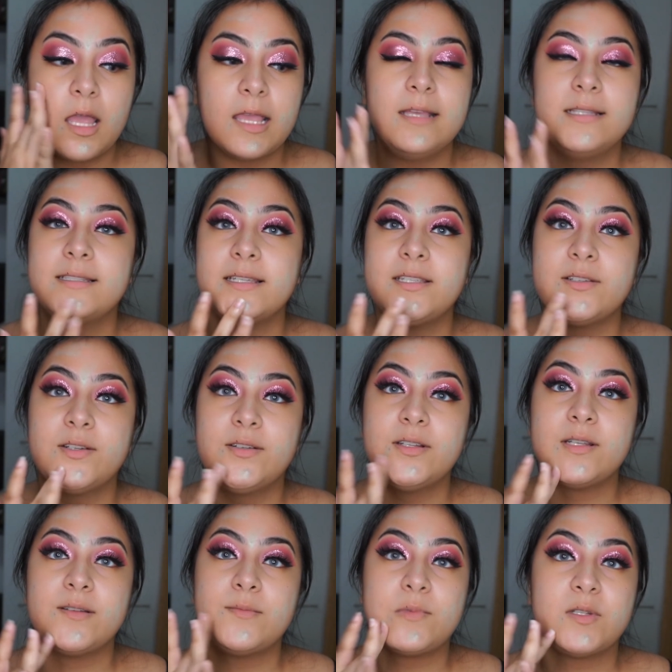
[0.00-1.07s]
It's such a
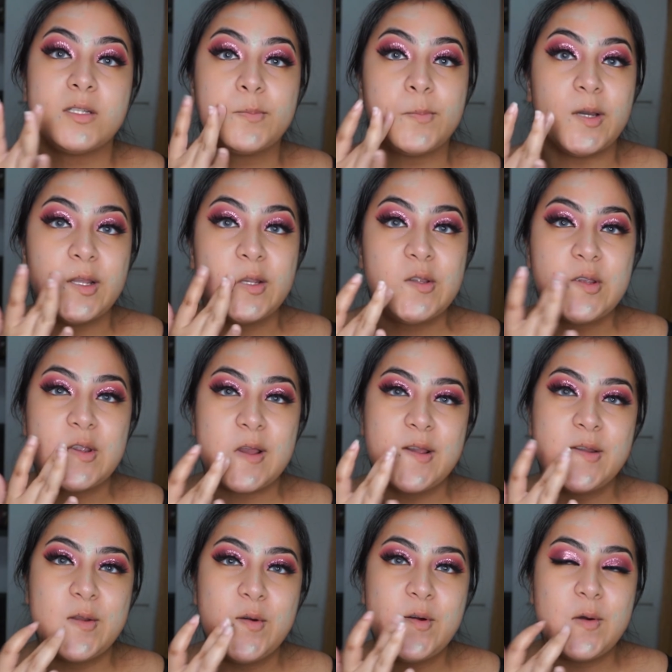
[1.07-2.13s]
good sponge.
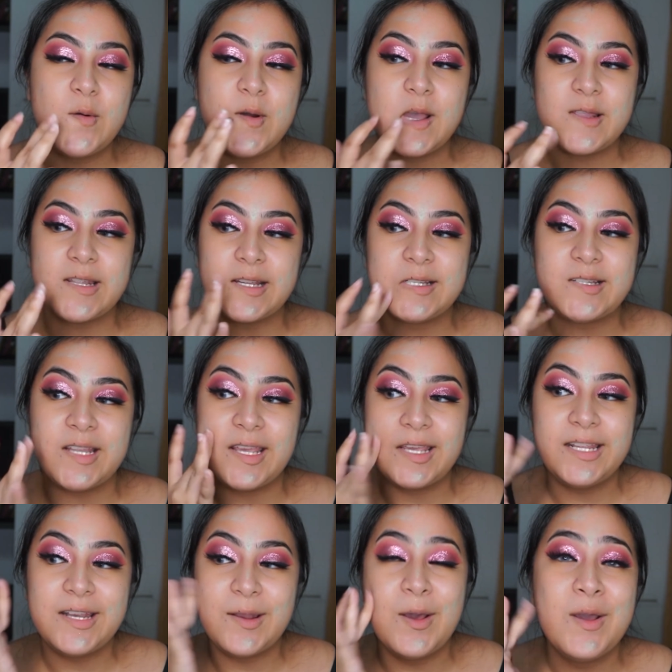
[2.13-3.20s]
I know as I say
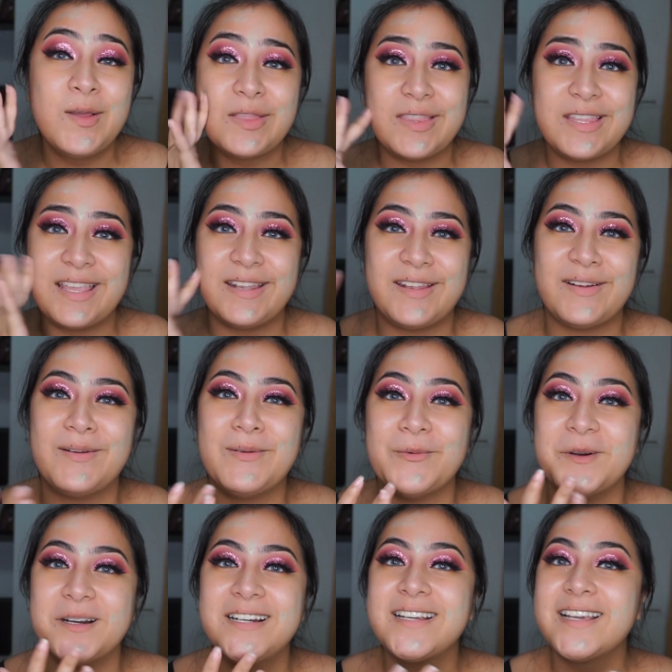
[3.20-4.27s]
it, it didn't
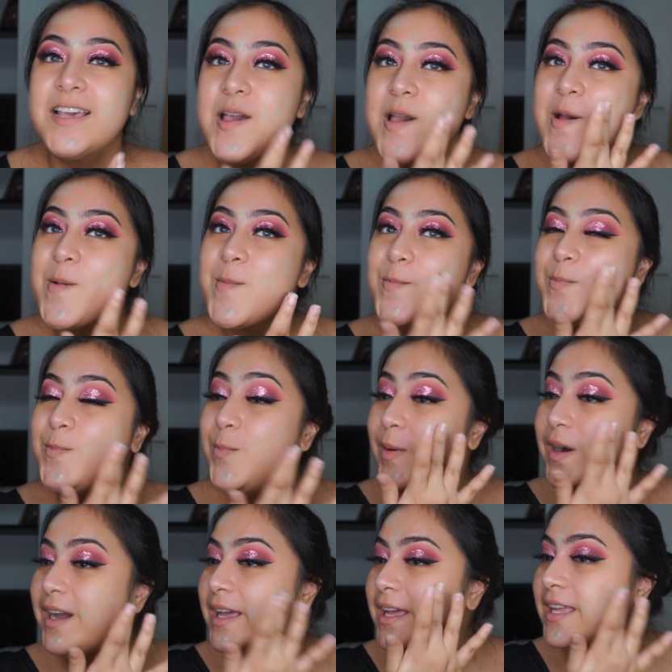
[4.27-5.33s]
work,
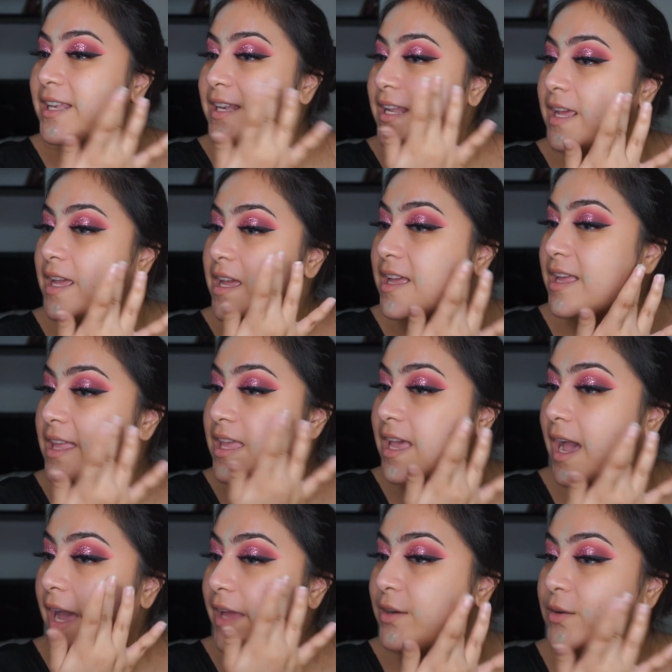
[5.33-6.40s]
but
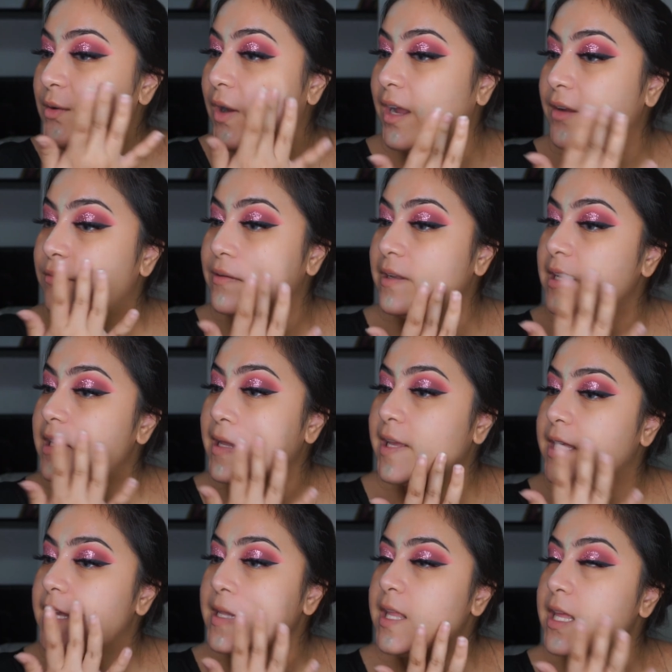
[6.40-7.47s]
I don't know, I really
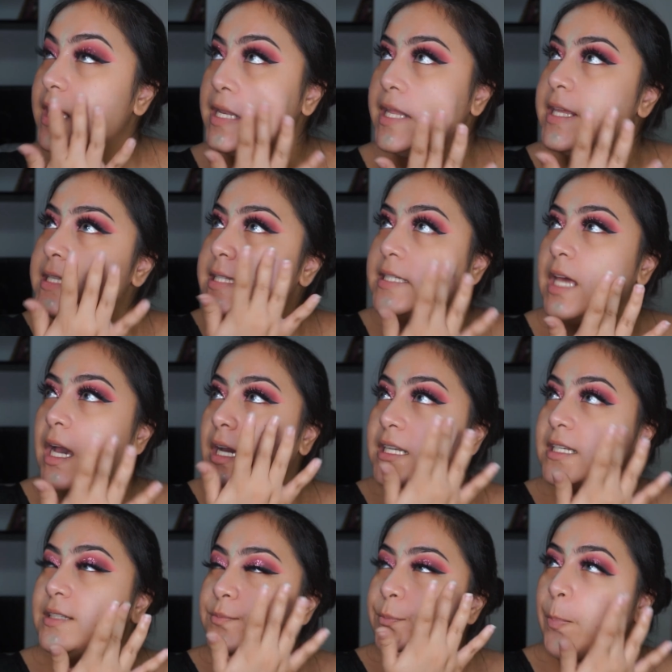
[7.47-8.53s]
like it. It is
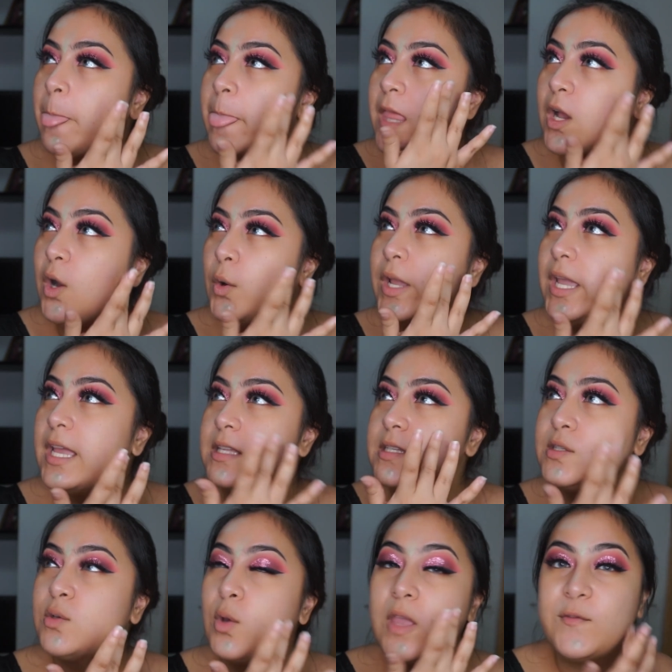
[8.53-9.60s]
a... Okay,
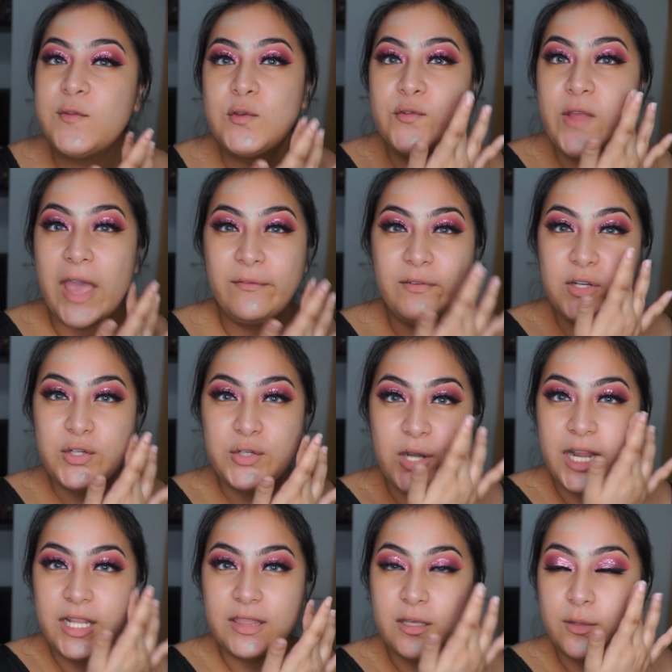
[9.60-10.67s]
so if you've ever
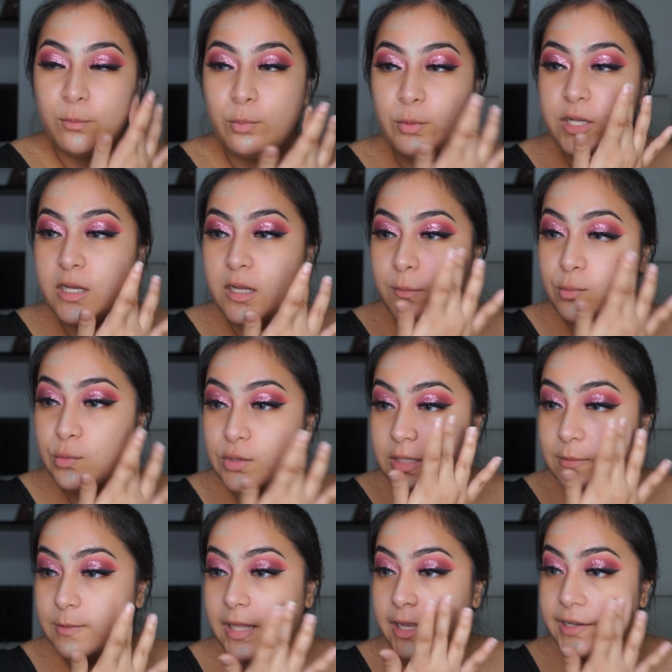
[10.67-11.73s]
tried the Brina
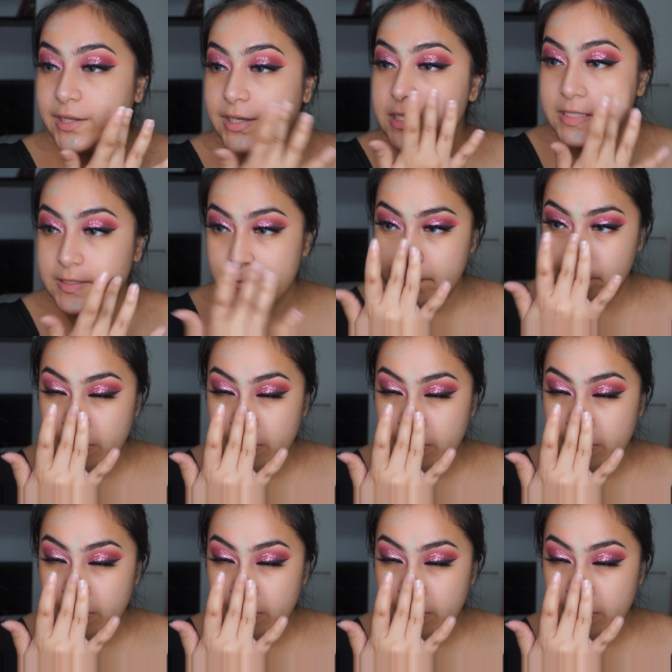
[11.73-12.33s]
Beauty blenders,